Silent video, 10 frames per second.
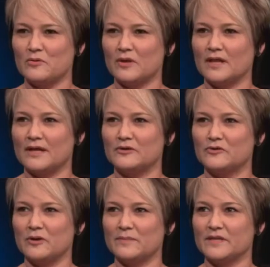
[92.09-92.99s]
Well, I
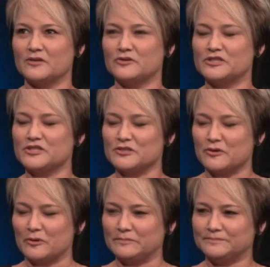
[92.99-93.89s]
grew up in a Christian
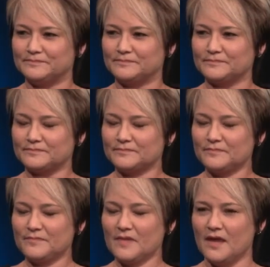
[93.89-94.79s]
home,
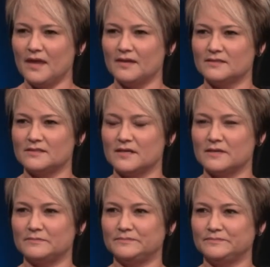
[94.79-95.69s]
mm-hmm.
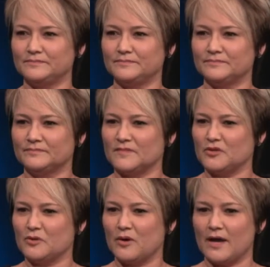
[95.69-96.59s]
and,
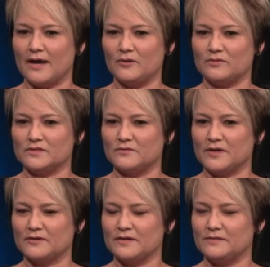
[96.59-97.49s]
you know, I was
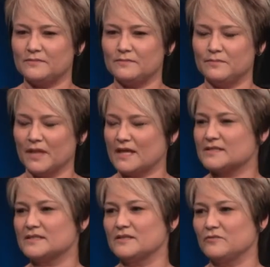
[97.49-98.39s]
very
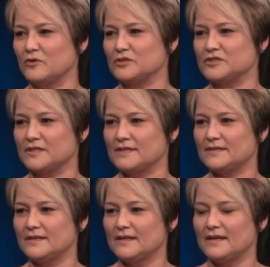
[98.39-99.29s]
blessed and fortunate.
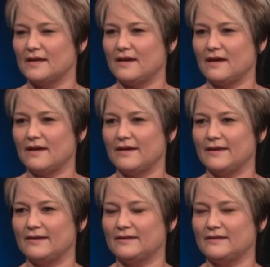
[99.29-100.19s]

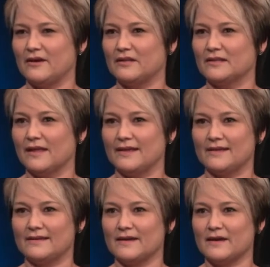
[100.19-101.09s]

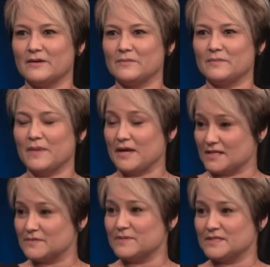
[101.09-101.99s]
Unlike my
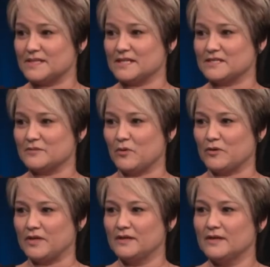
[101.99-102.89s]
husband's
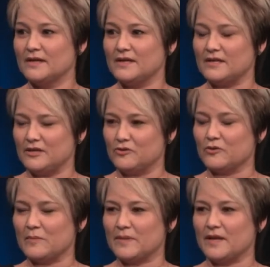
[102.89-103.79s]
testimony, mm-hmm. he
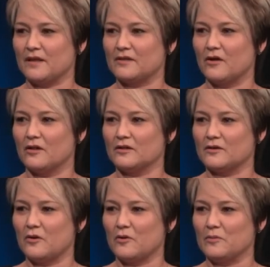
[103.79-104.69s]
grew up in an alcoholic
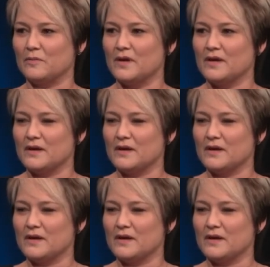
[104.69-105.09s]
home,